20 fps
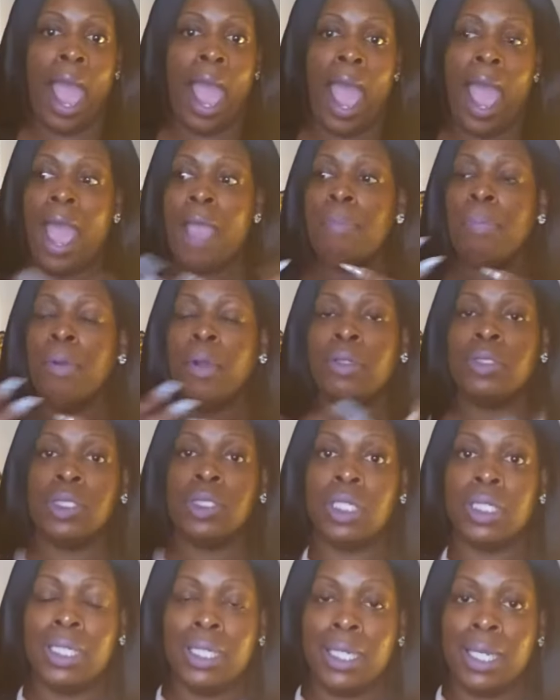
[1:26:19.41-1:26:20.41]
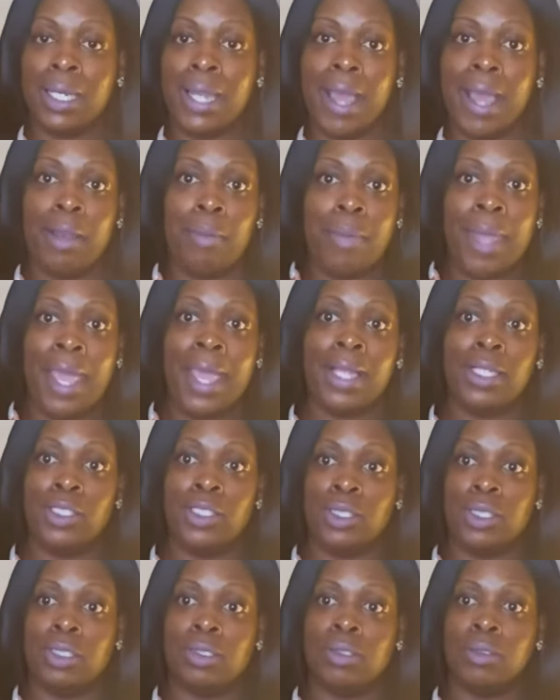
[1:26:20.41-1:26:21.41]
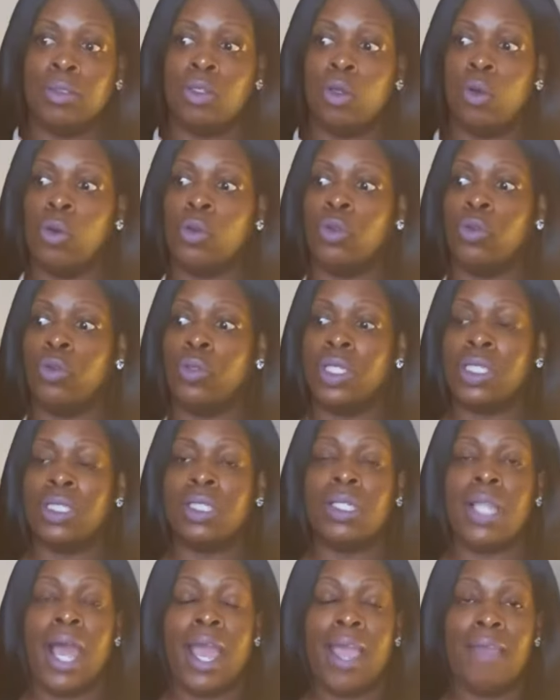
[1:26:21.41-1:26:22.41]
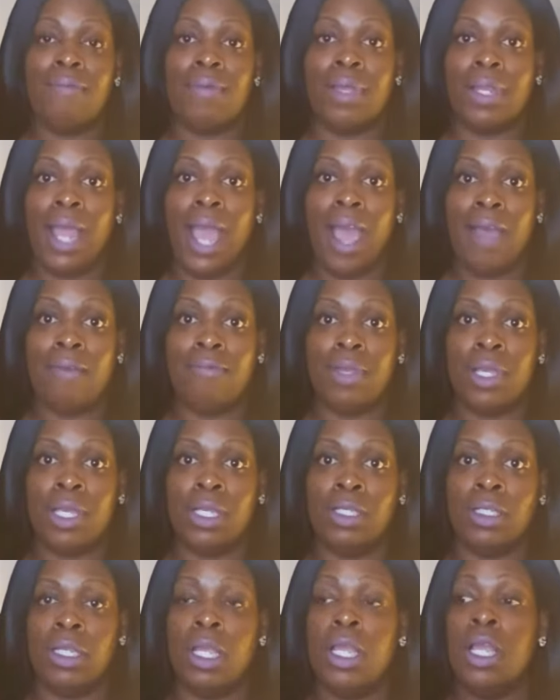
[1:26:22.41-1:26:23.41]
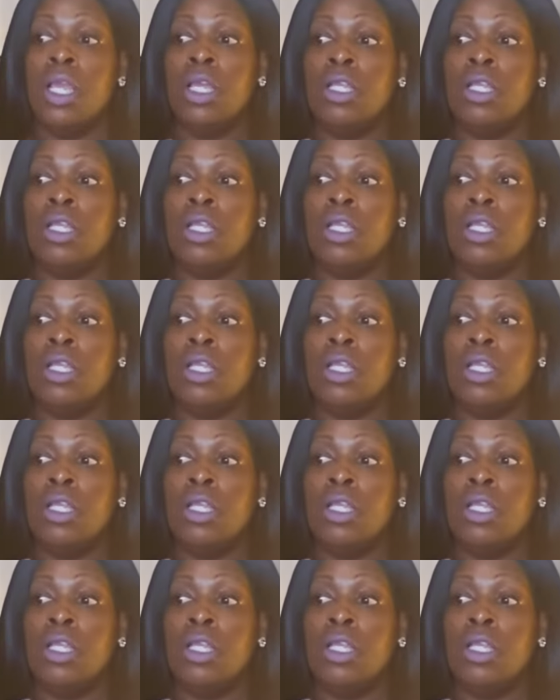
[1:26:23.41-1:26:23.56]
I personally cannot imagine going through this life and having,